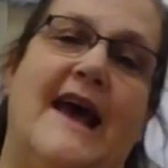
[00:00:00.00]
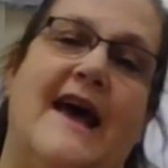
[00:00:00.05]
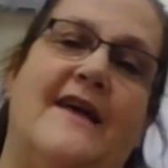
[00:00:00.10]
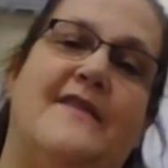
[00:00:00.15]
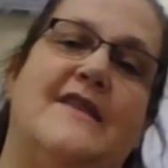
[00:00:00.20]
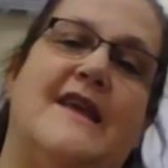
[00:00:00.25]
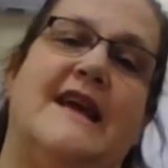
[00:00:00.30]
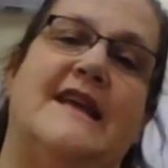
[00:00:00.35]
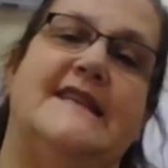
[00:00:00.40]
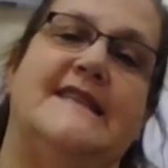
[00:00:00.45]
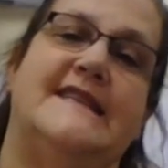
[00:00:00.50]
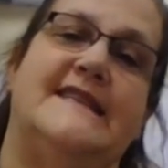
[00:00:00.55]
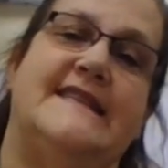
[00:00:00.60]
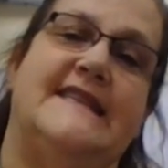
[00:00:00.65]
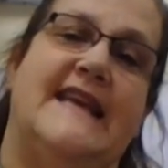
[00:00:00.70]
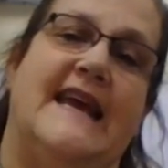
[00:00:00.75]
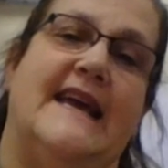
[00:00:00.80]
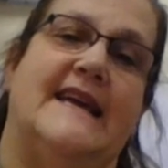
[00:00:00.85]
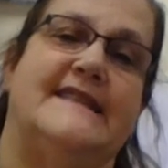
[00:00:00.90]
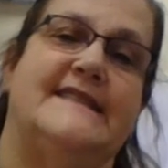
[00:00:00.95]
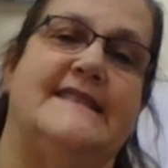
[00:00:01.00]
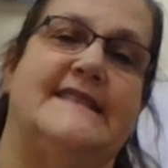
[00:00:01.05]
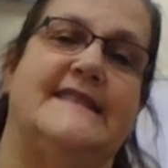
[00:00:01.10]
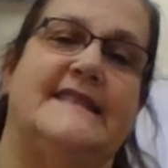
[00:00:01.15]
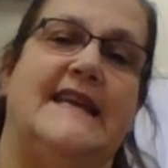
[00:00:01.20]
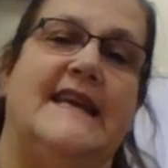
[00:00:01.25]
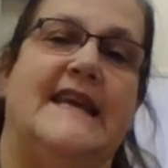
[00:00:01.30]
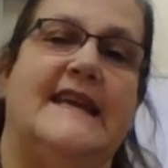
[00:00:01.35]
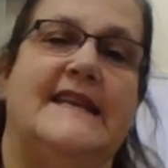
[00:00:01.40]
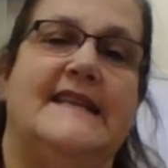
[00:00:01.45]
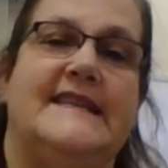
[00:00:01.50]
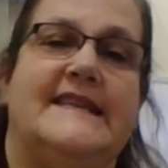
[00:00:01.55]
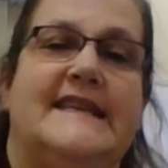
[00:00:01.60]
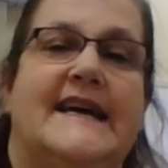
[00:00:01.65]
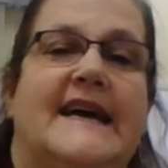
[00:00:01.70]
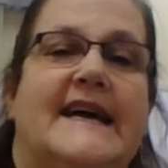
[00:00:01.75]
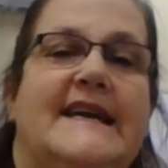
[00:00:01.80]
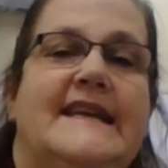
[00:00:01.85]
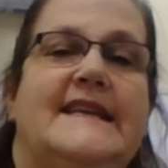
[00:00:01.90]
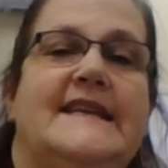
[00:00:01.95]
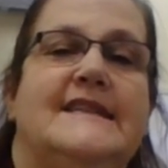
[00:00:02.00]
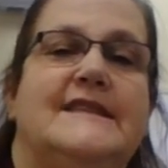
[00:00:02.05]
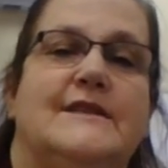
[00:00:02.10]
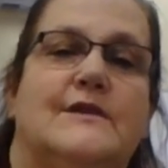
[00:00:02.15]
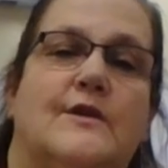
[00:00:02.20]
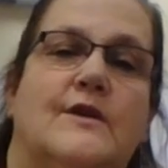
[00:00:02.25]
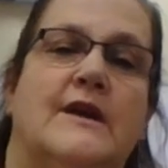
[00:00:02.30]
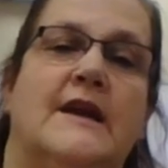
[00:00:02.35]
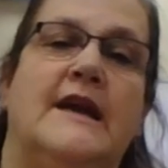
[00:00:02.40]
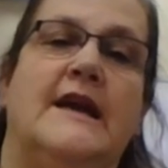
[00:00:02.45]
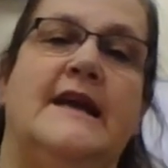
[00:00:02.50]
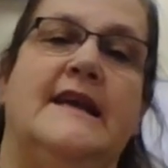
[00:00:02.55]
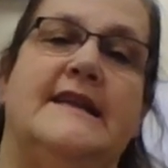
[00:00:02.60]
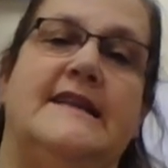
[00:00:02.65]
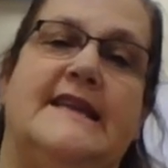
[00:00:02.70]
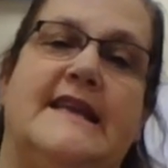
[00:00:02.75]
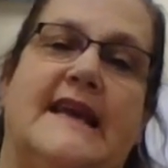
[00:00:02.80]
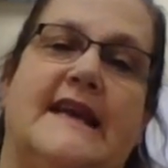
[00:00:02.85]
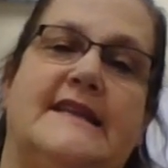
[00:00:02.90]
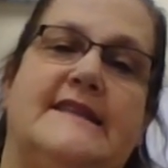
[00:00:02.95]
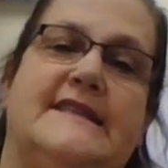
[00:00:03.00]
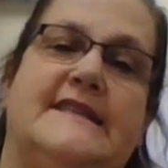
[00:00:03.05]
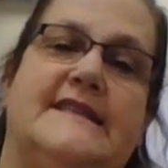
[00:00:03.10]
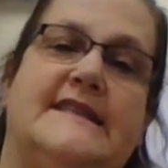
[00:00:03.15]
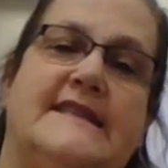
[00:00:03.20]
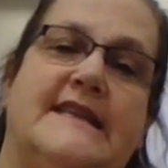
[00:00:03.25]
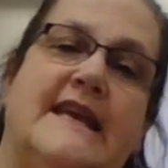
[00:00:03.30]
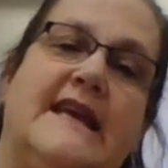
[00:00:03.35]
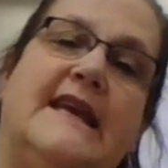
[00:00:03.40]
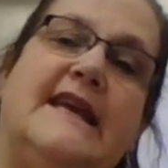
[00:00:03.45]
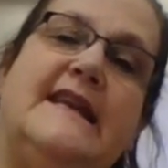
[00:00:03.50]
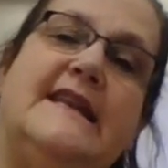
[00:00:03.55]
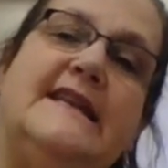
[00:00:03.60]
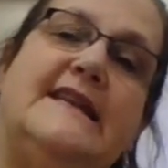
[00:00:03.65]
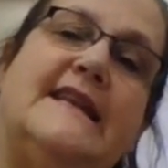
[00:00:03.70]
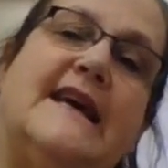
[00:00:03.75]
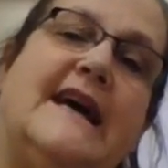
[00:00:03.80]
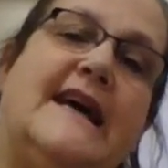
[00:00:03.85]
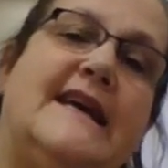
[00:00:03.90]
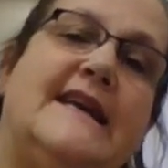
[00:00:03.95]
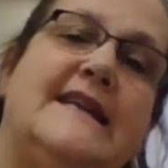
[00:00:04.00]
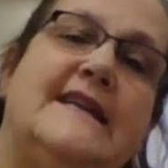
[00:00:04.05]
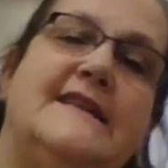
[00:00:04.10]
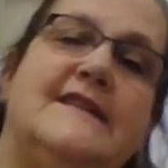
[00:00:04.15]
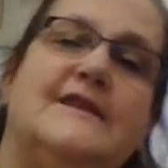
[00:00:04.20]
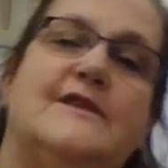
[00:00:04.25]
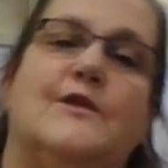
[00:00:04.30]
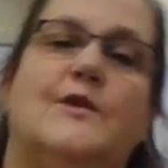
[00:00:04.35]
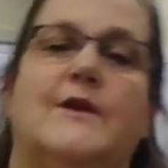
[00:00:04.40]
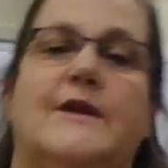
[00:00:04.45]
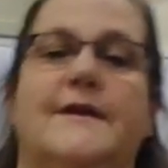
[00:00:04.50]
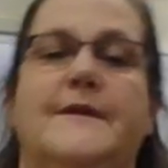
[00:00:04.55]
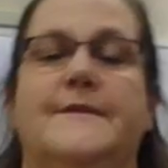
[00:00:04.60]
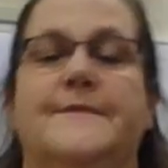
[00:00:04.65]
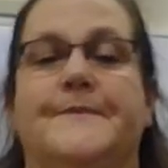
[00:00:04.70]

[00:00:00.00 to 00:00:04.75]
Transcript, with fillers: and then dancing dinosaur, dancing dinosaur.